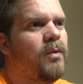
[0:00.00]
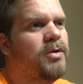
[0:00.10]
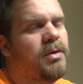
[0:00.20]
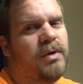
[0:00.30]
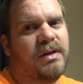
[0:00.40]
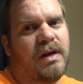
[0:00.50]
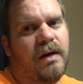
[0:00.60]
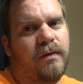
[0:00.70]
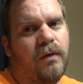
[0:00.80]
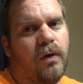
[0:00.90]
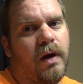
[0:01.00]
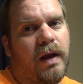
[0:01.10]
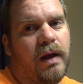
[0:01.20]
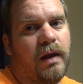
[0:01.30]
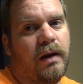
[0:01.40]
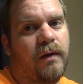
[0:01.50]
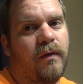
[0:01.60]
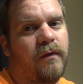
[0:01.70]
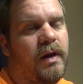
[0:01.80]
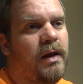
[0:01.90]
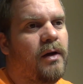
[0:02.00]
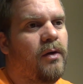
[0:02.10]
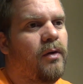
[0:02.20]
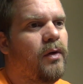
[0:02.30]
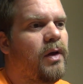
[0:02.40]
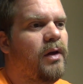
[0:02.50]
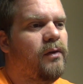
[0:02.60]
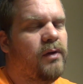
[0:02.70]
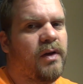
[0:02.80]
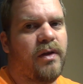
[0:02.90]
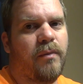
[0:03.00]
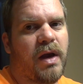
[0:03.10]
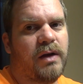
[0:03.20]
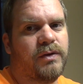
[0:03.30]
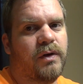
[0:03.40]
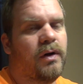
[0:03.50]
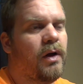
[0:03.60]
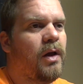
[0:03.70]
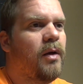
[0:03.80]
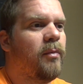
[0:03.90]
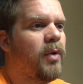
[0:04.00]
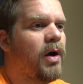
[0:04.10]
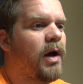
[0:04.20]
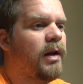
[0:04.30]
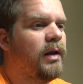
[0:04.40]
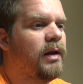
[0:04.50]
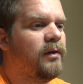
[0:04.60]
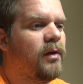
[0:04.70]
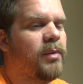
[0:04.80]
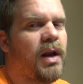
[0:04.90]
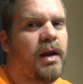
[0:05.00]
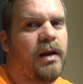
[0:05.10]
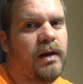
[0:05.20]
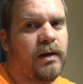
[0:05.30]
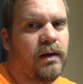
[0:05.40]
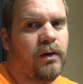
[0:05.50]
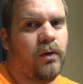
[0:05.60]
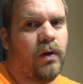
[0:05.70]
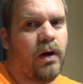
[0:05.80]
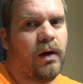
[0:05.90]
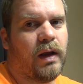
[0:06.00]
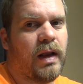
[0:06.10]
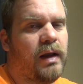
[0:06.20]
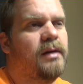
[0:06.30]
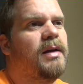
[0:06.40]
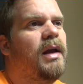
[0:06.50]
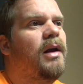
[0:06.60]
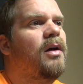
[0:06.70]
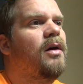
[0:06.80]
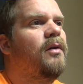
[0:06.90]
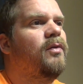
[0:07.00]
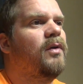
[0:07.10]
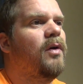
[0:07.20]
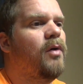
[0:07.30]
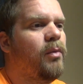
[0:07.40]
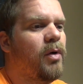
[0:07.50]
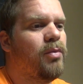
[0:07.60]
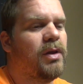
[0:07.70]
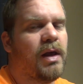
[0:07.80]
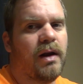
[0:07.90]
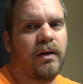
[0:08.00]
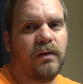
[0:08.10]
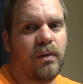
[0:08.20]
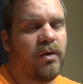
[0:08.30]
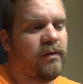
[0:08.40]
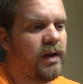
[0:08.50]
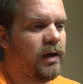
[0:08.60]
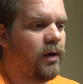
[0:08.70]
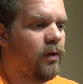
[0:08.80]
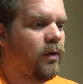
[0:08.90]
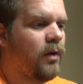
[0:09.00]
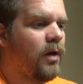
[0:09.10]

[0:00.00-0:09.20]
which I'm going to save for a different video. It's nothing major, but it's something I needed to kind of get taken care of, so I'm going to put that in a separate video.